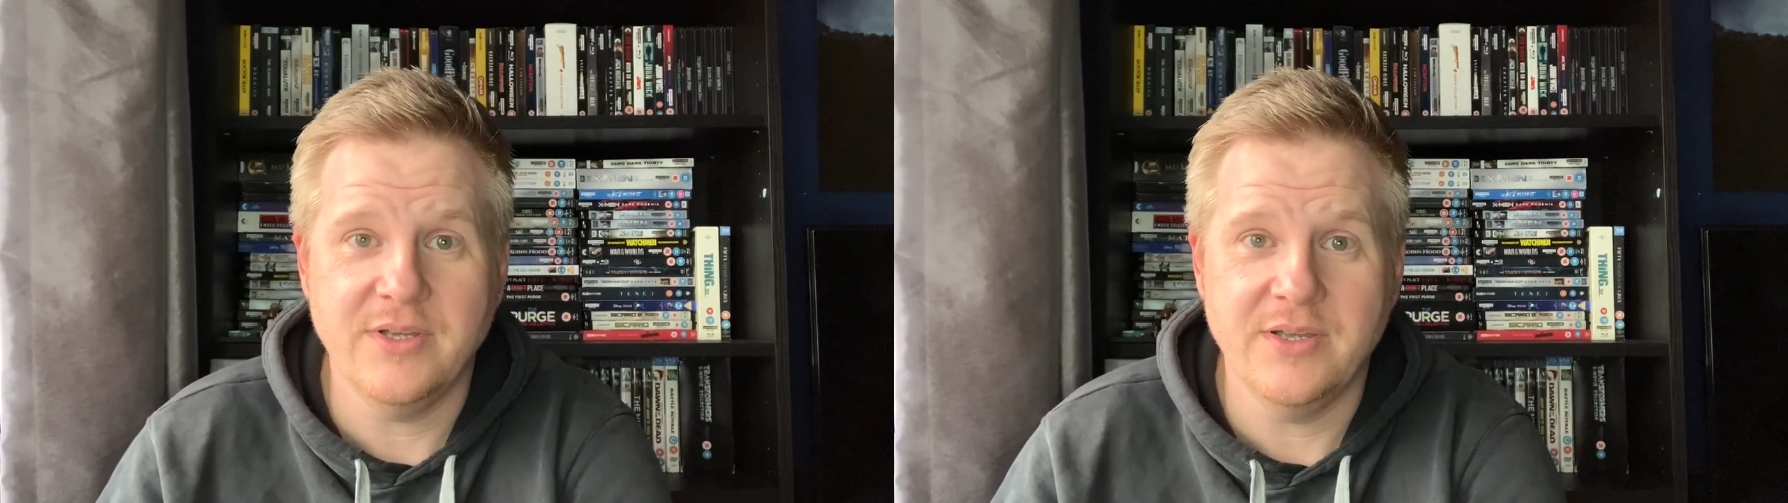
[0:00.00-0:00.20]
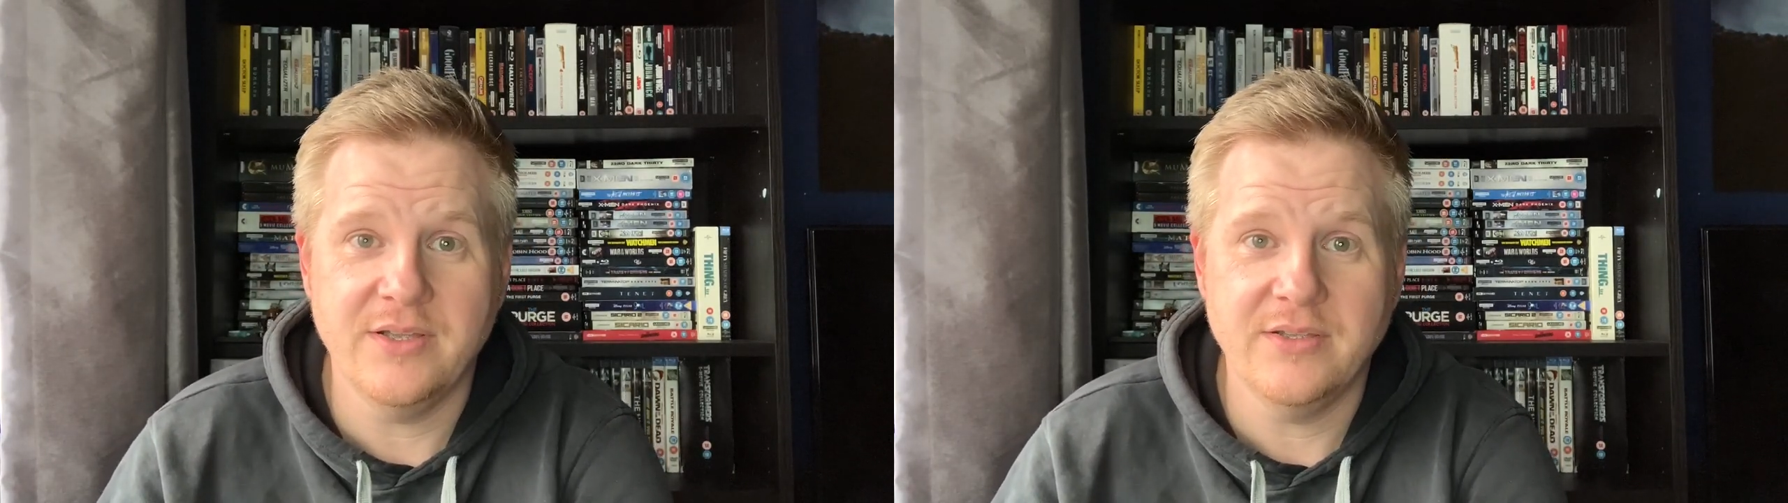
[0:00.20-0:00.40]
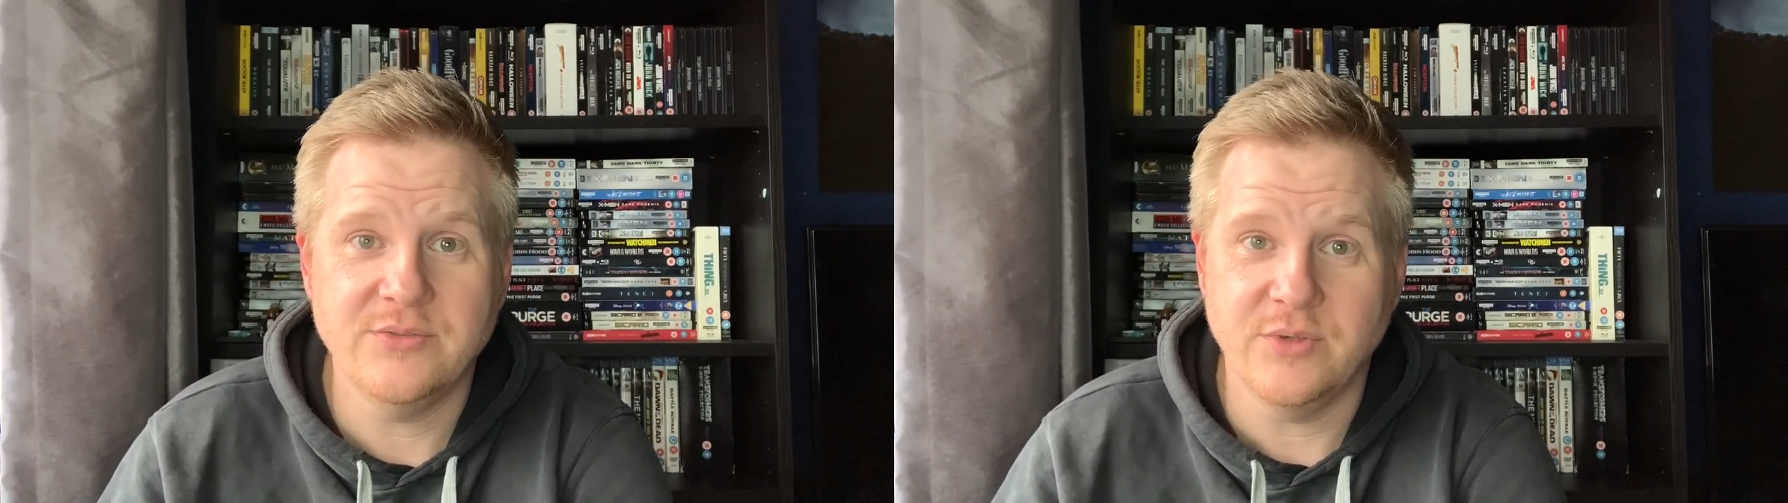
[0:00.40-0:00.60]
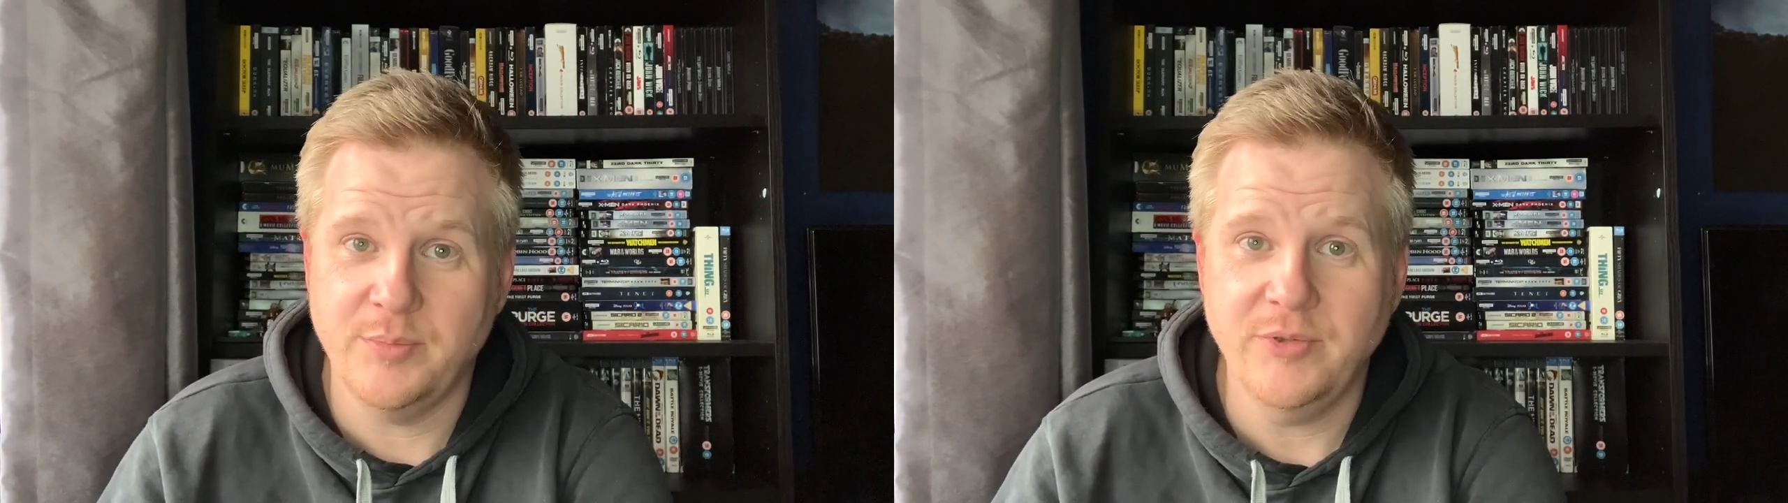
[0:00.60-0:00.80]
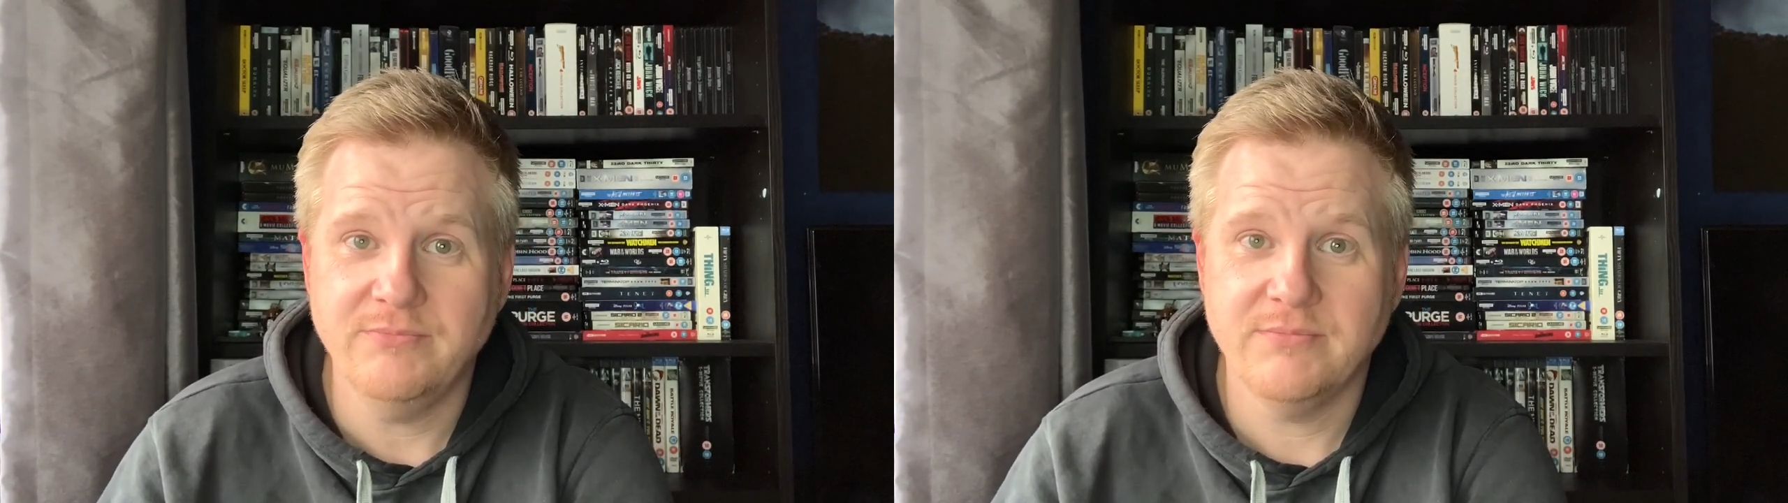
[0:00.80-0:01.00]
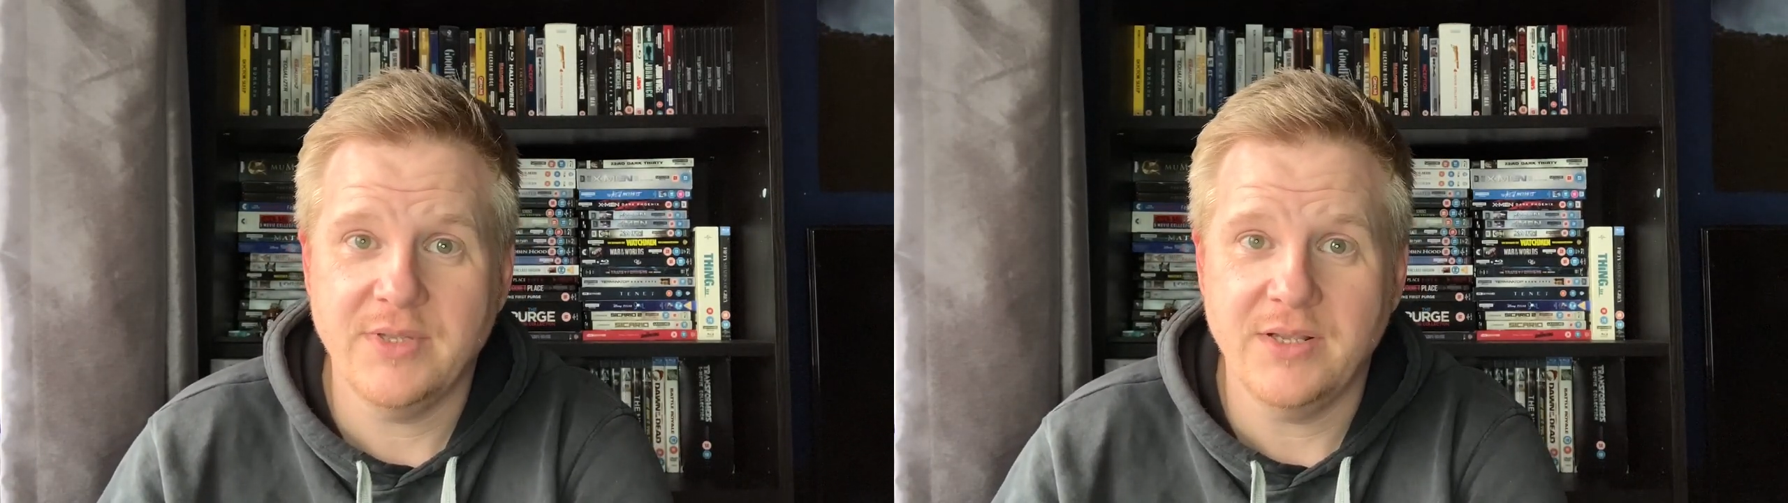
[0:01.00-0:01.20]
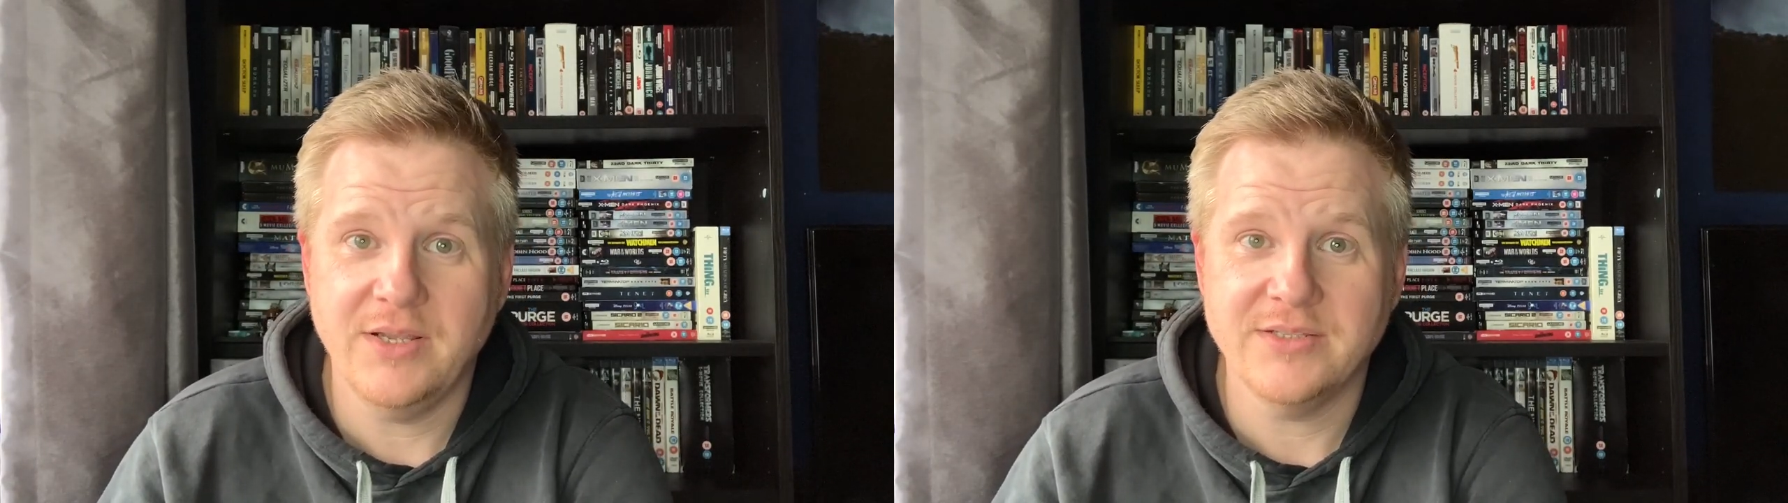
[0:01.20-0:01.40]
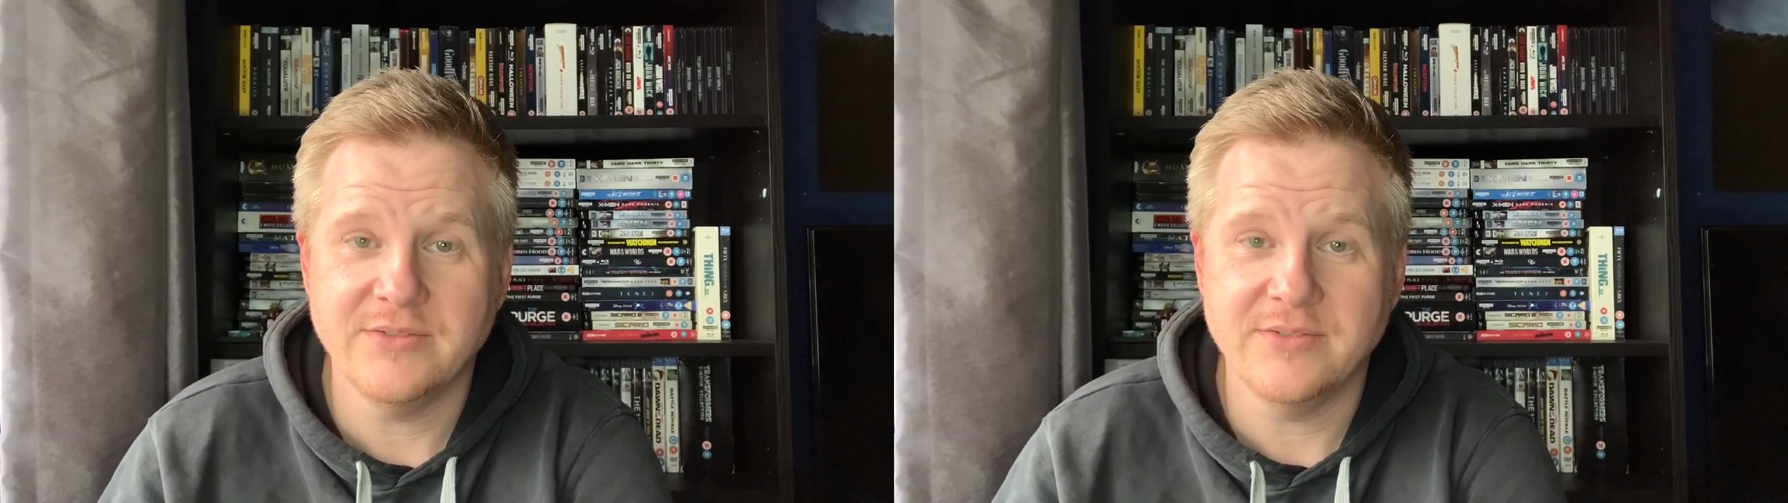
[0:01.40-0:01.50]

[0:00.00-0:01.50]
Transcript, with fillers: Uh, Geordie Paul, our last